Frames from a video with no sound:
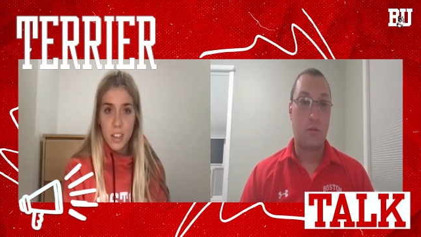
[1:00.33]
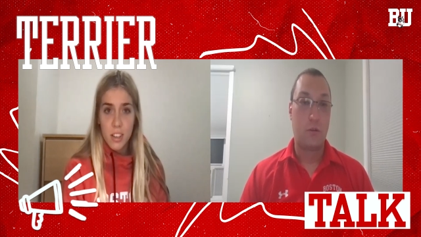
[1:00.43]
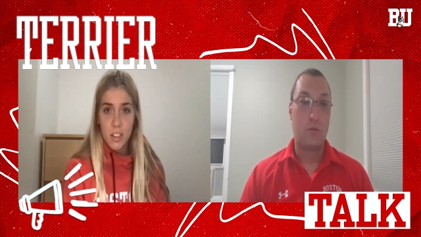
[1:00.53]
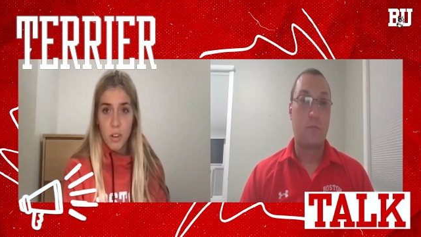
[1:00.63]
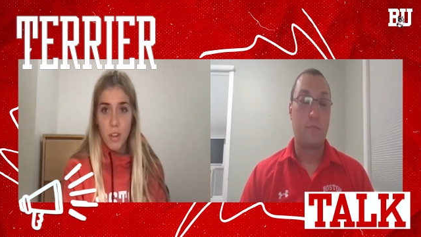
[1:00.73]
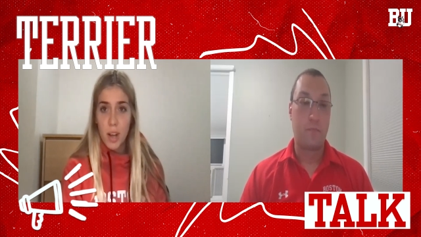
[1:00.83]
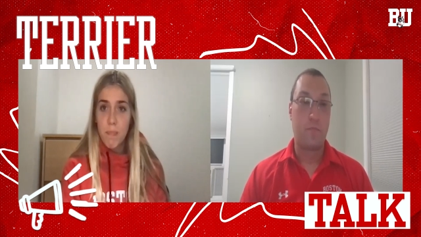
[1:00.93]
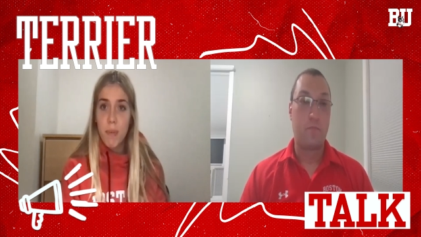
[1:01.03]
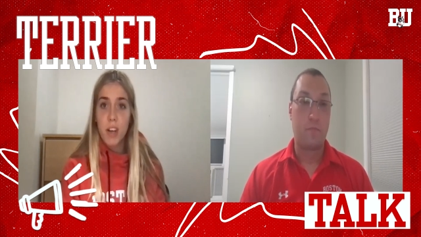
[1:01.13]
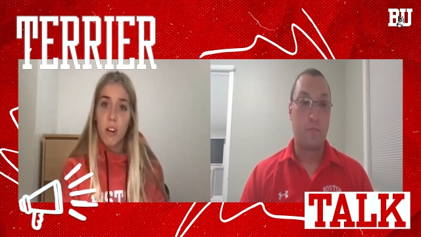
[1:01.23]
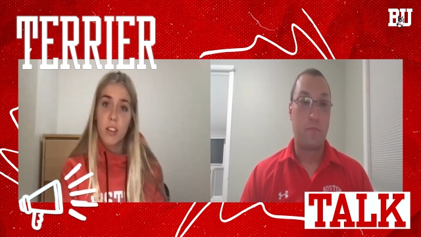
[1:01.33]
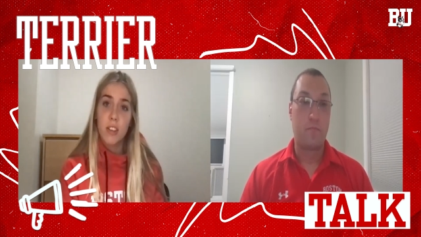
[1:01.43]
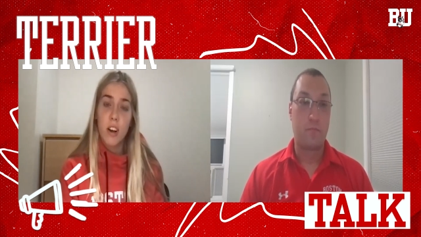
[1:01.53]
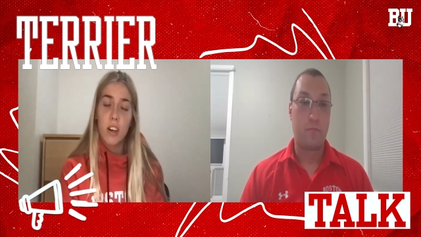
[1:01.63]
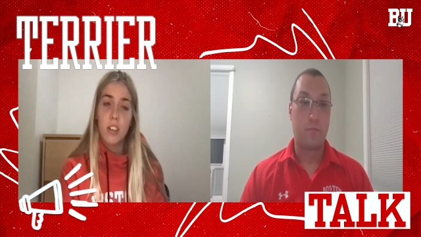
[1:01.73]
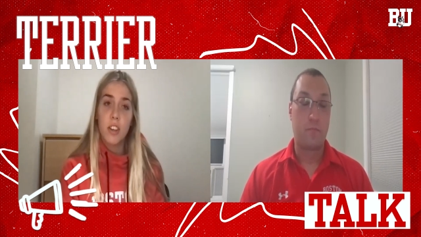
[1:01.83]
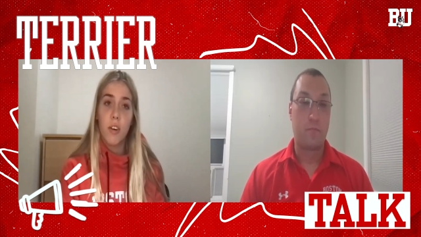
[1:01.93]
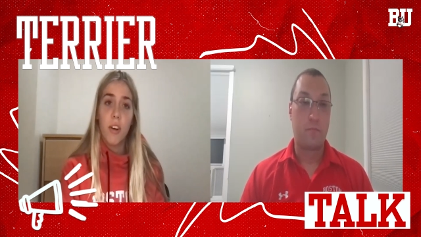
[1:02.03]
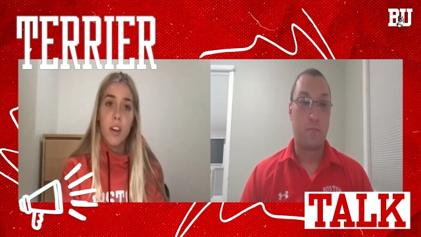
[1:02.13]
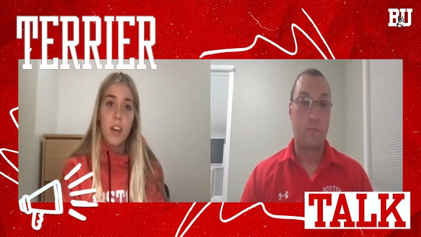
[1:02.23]
Speaker 1: There's no like big all-stars,
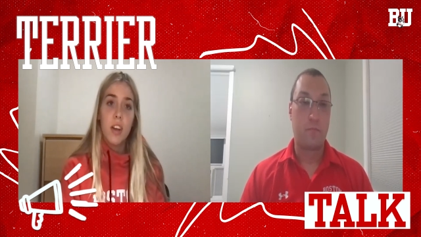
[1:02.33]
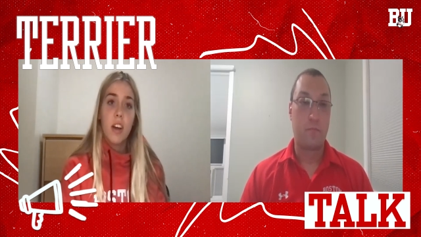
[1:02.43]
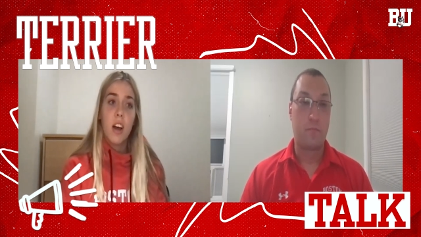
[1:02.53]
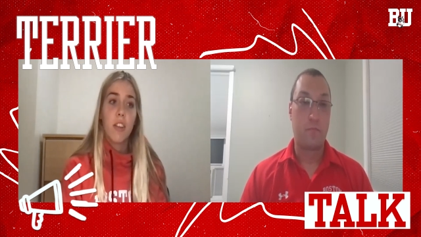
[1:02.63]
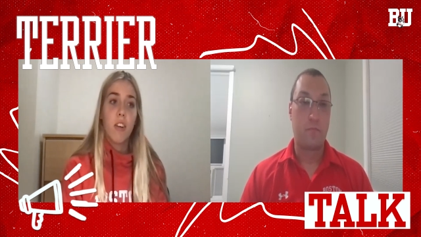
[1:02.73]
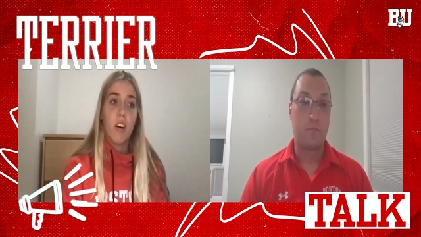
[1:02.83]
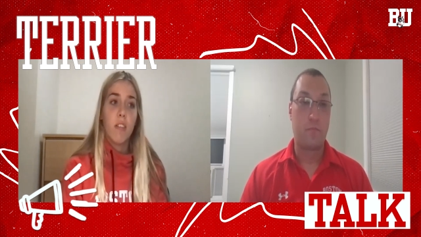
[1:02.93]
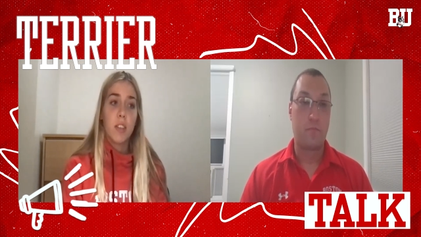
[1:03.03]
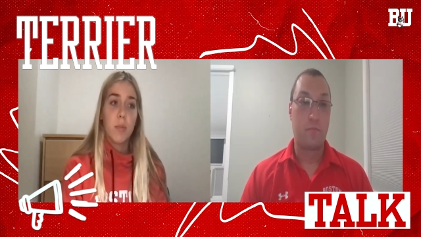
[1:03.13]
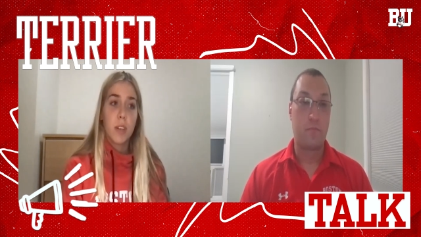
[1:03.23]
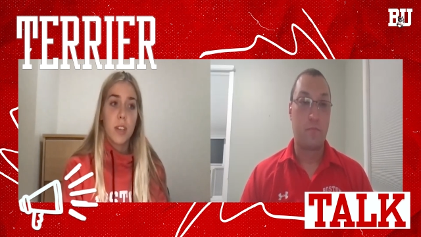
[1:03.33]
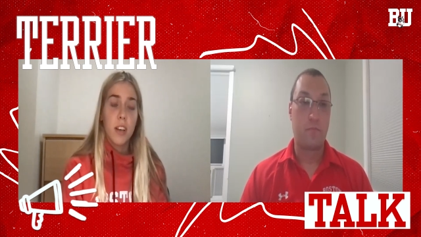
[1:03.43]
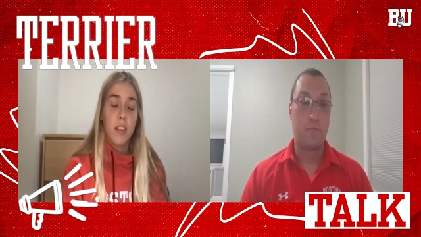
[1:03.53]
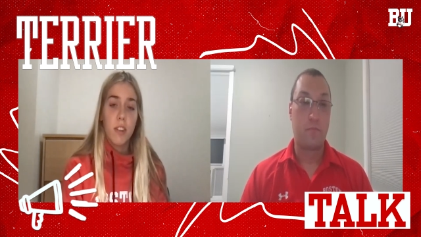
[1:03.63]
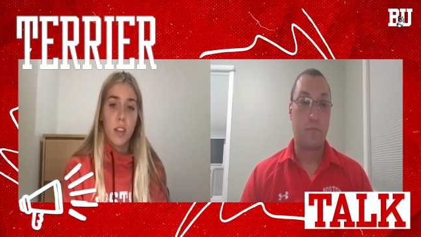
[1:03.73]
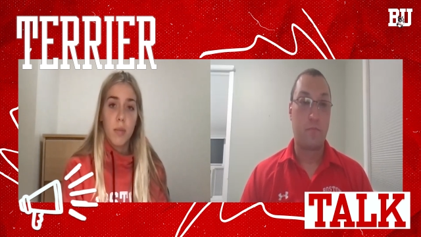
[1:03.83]
so I thought all of us worked together really